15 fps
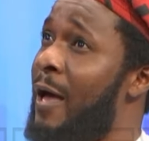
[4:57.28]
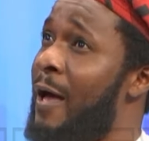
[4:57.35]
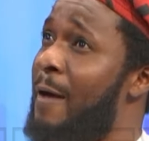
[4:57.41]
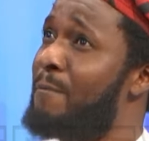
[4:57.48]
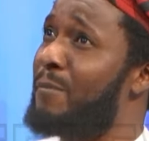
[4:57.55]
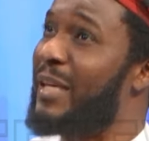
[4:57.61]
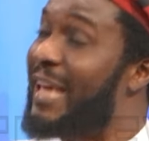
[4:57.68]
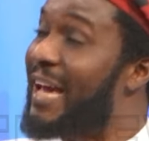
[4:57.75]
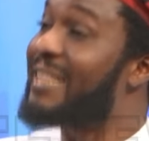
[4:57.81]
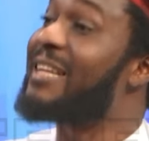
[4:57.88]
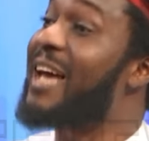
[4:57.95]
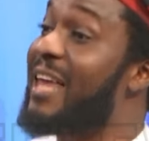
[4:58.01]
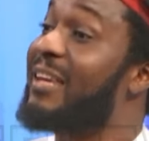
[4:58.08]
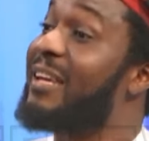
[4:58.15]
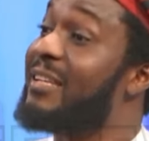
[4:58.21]
Um,
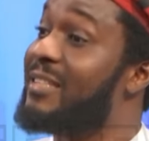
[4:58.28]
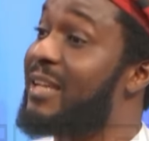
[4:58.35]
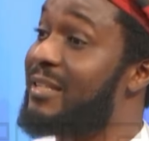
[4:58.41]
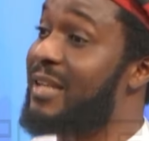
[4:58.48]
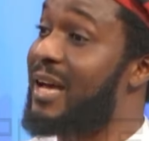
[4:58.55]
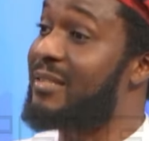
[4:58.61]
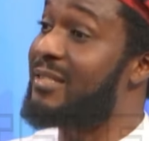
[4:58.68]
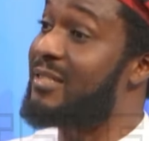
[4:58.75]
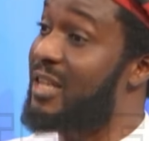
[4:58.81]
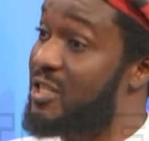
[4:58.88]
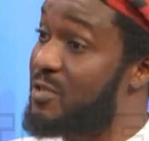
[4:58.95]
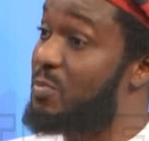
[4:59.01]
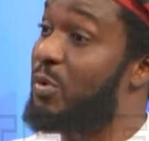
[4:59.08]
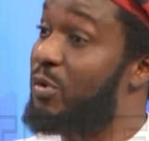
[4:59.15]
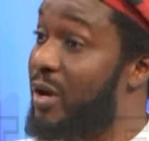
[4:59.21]
get an agent that is
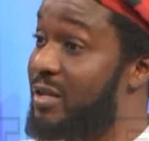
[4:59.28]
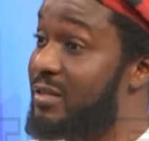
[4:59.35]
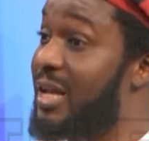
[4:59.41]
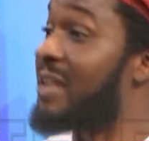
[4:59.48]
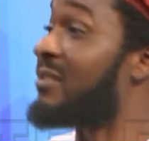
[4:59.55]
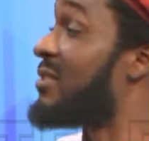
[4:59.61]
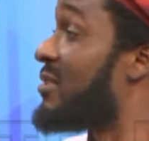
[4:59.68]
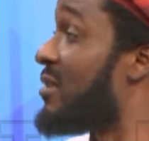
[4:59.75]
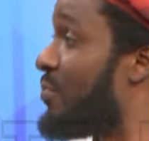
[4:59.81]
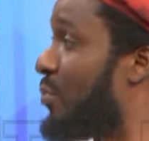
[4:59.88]
experienced, that